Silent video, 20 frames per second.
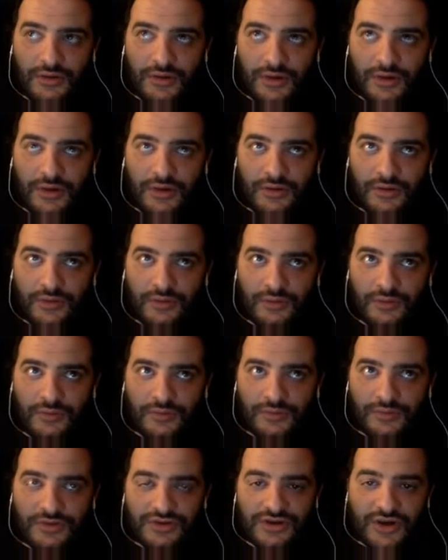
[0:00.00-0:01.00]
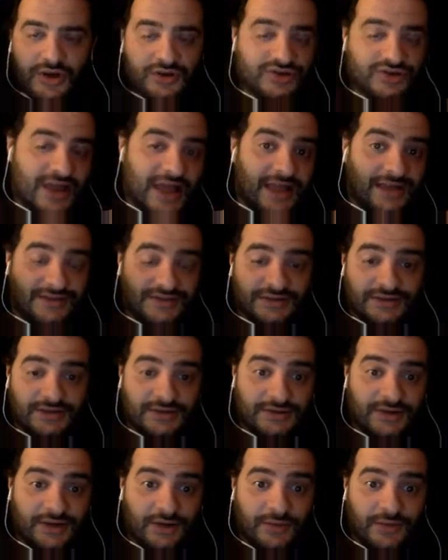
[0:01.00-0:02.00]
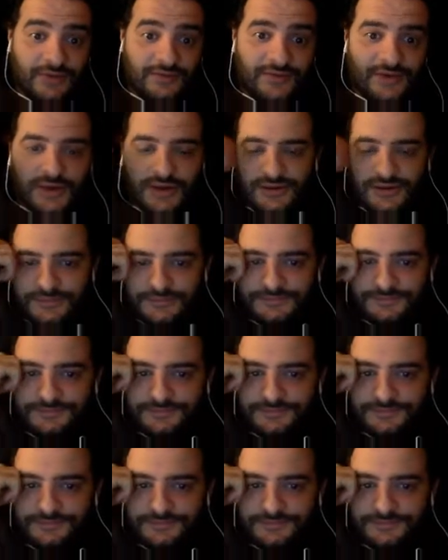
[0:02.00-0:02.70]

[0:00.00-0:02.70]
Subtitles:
Deshaun Jackson and Darren McFadden.